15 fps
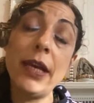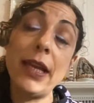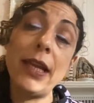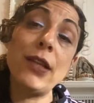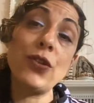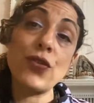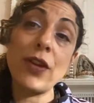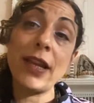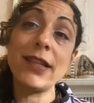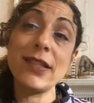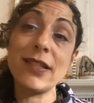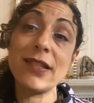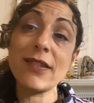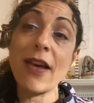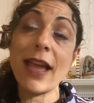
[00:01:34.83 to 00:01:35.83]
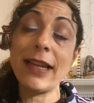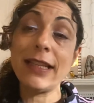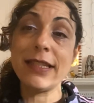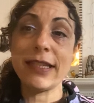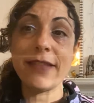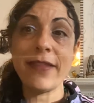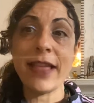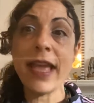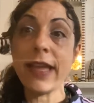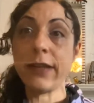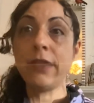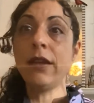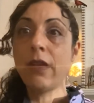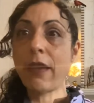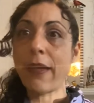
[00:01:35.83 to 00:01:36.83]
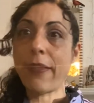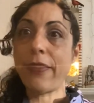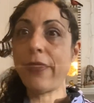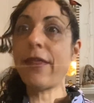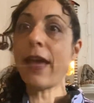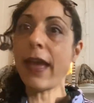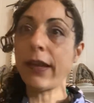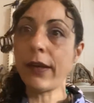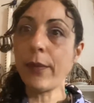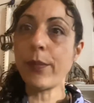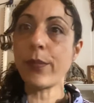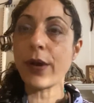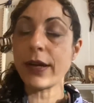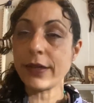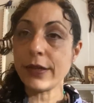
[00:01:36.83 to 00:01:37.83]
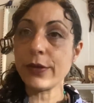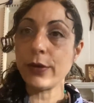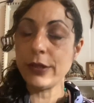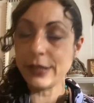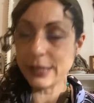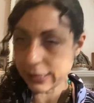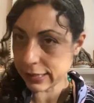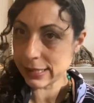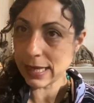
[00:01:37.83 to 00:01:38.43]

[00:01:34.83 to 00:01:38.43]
and trying to silence and then brand us all as